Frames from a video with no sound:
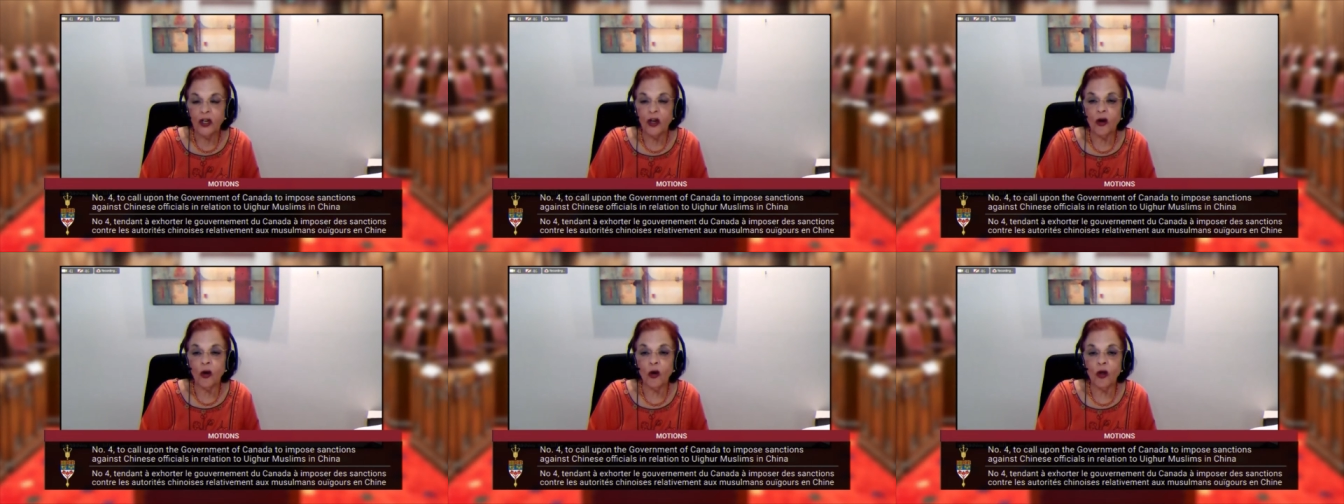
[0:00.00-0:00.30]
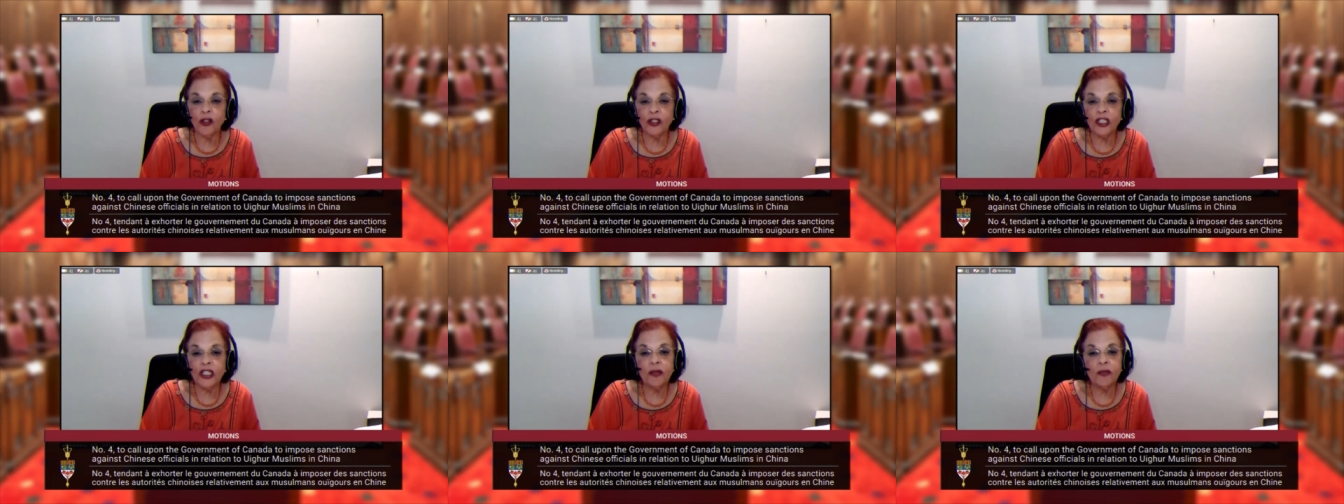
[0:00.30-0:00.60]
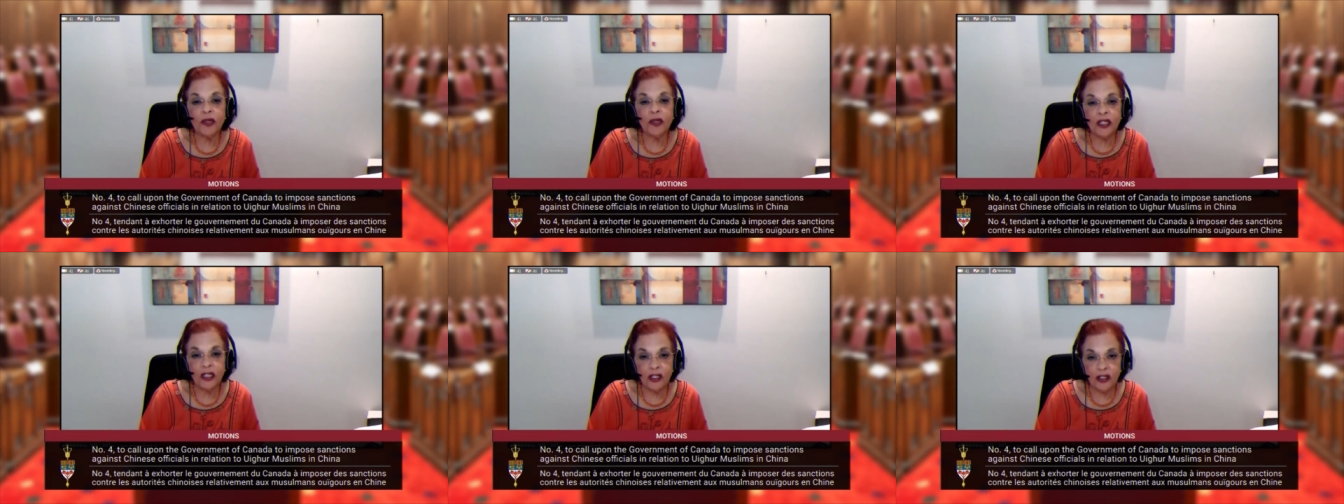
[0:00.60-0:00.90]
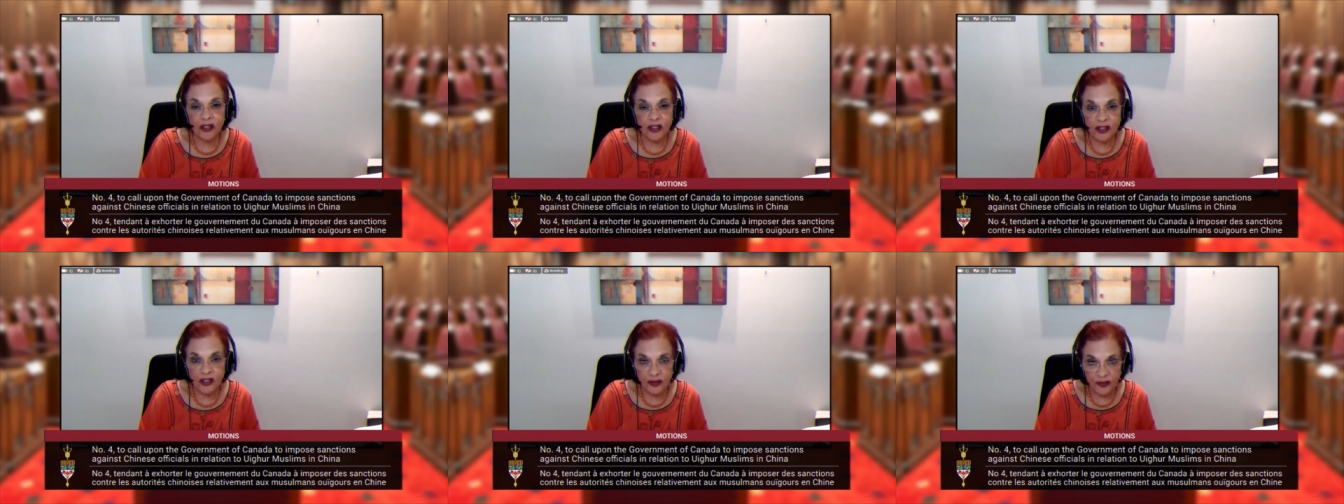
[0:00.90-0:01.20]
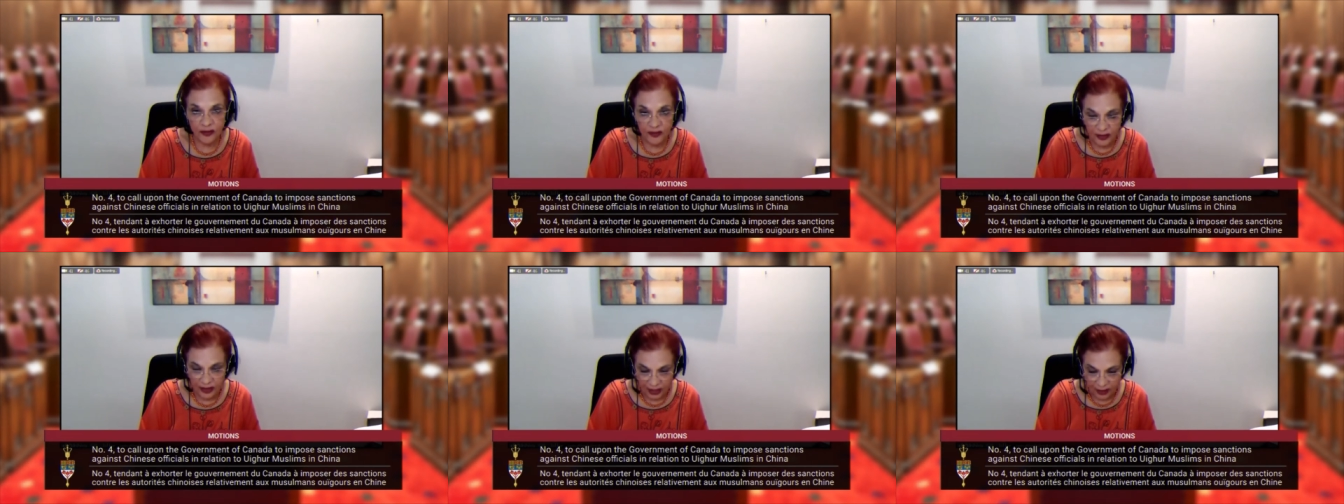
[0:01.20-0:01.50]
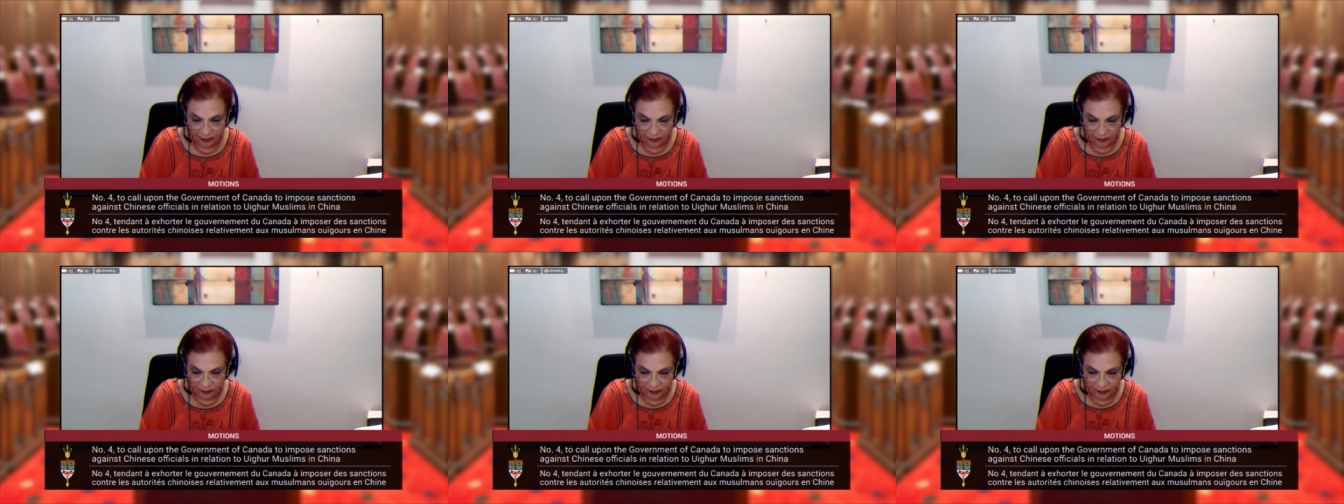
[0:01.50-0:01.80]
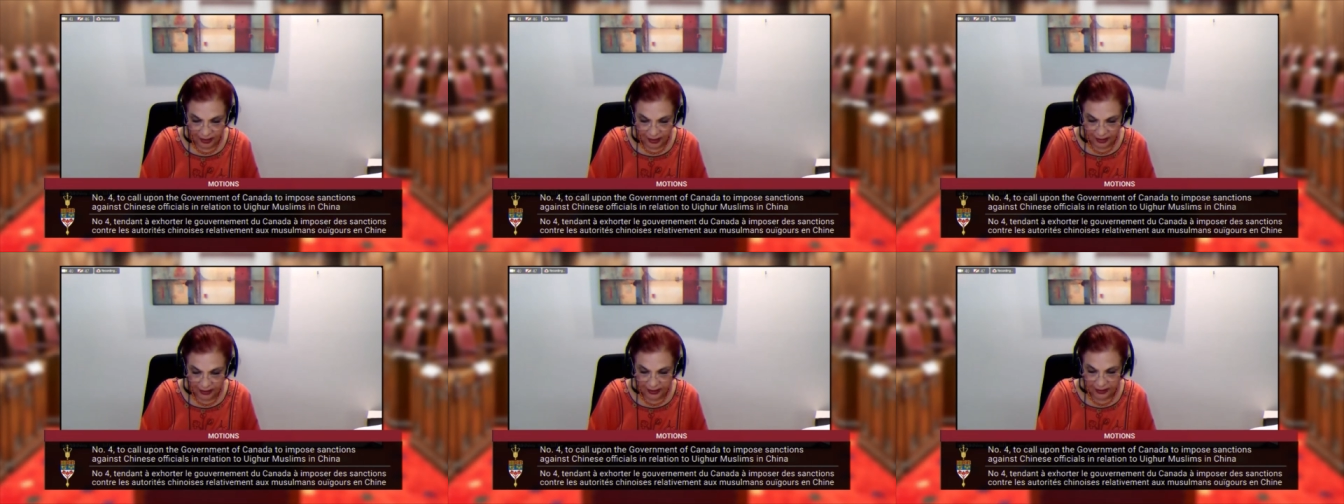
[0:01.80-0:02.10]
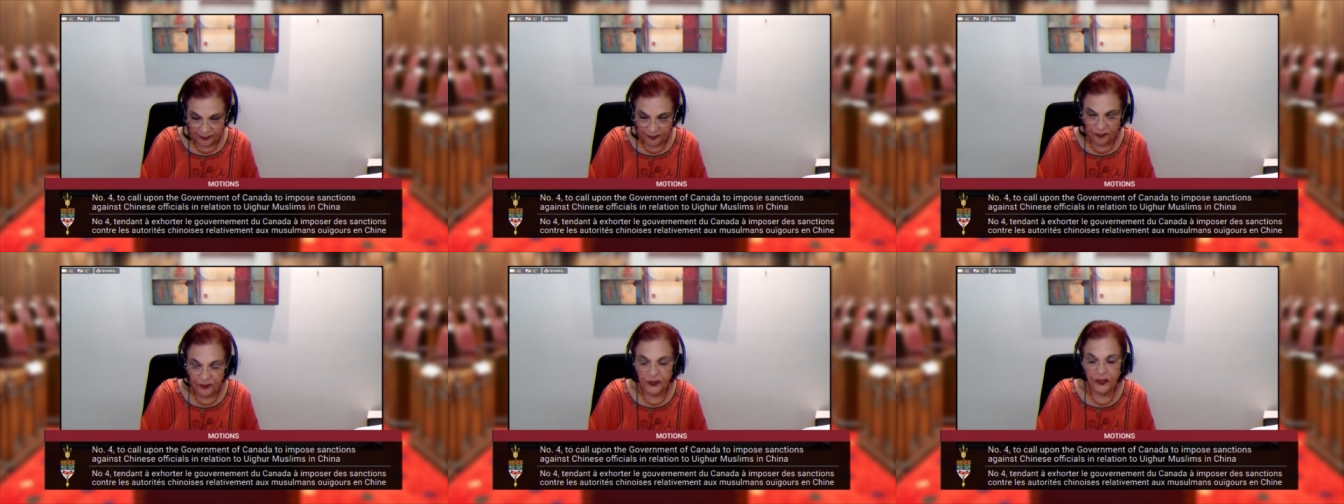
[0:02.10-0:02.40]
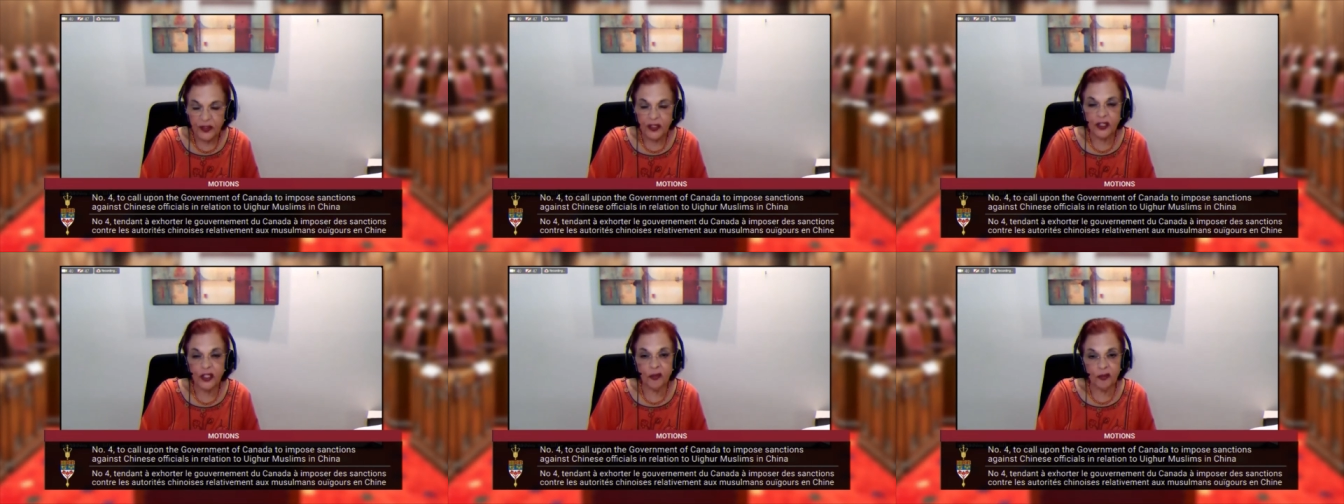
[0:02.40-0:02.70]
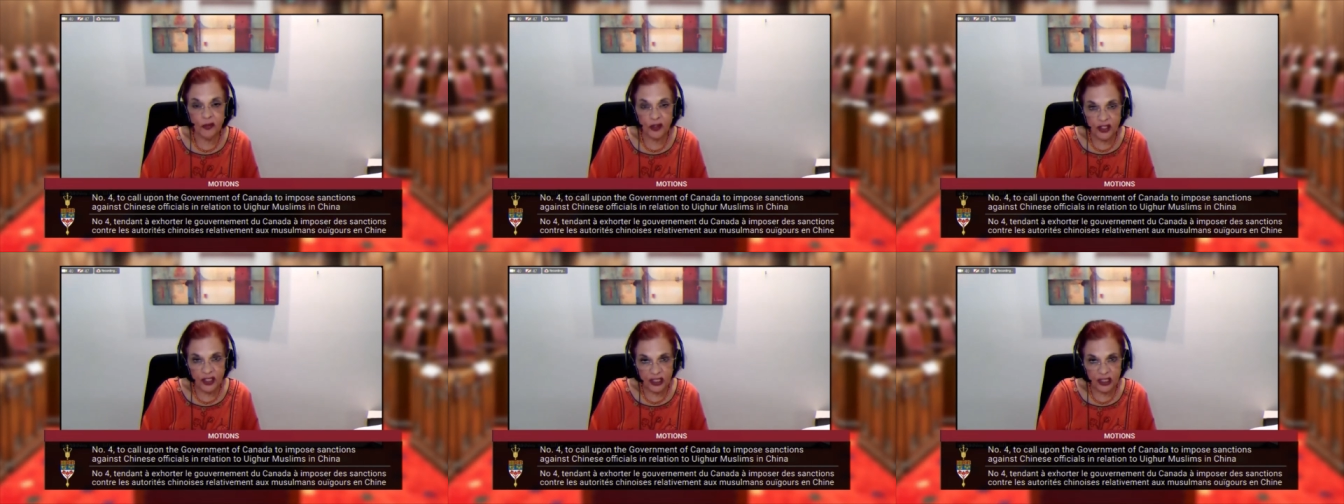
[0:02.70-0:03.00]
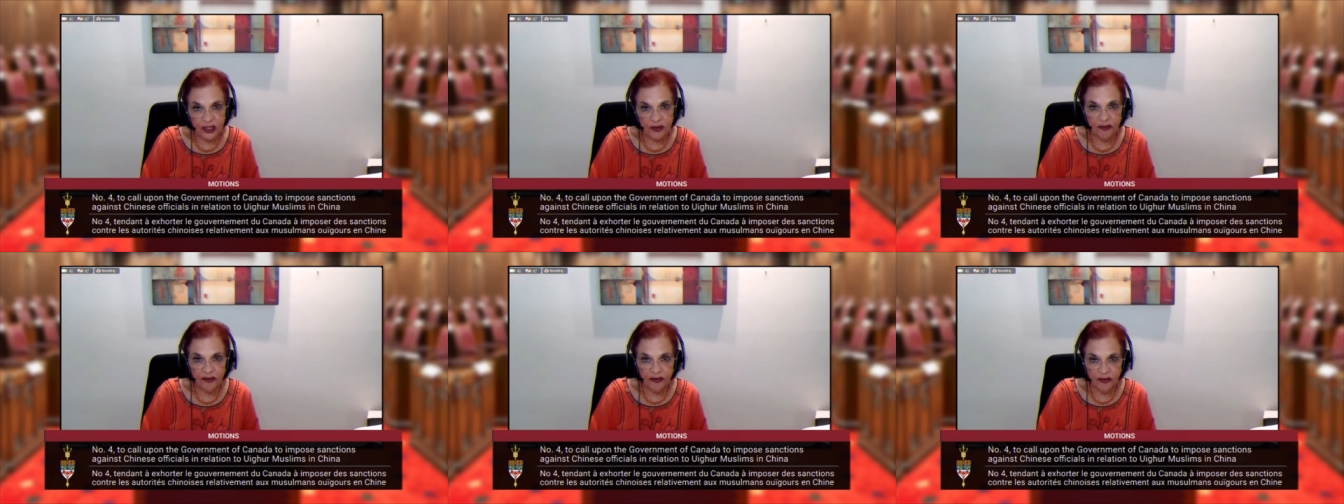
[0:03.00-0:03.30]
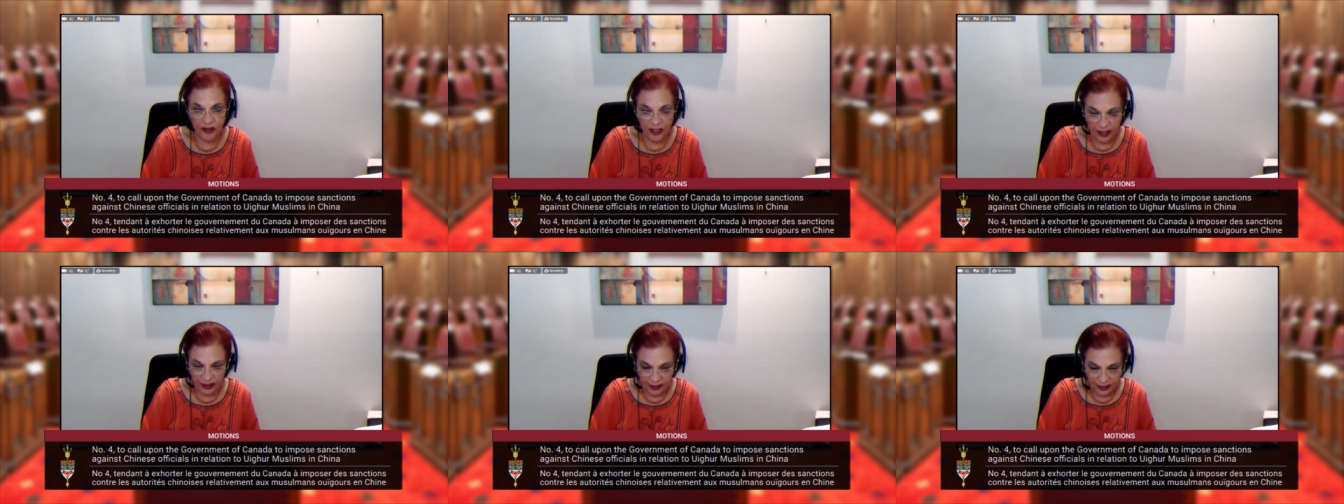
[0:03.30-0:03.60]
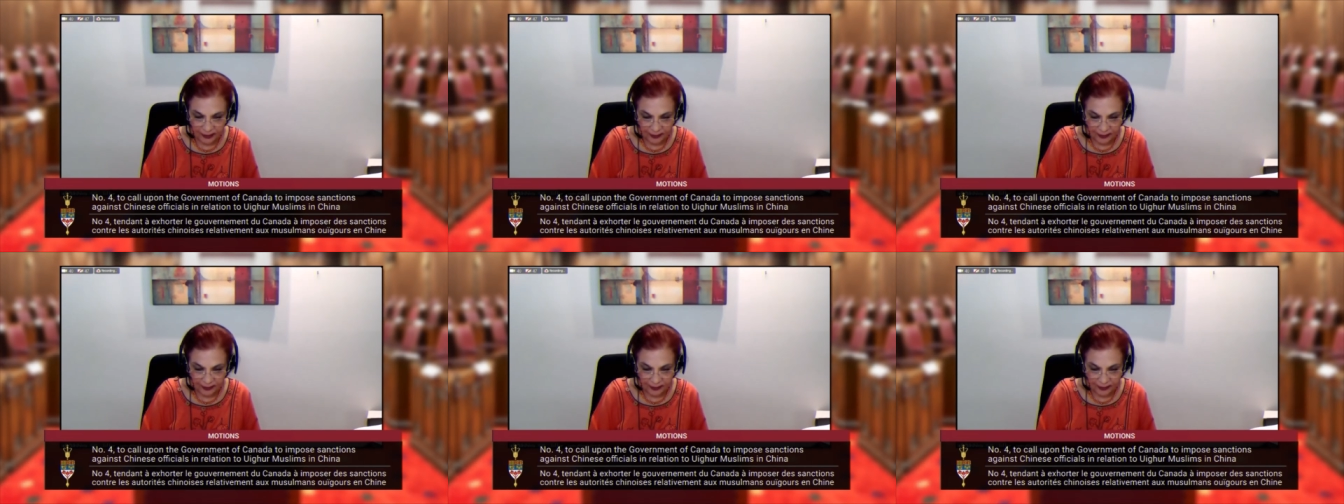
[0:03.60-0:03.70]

only because of their faith, the Muslim faith.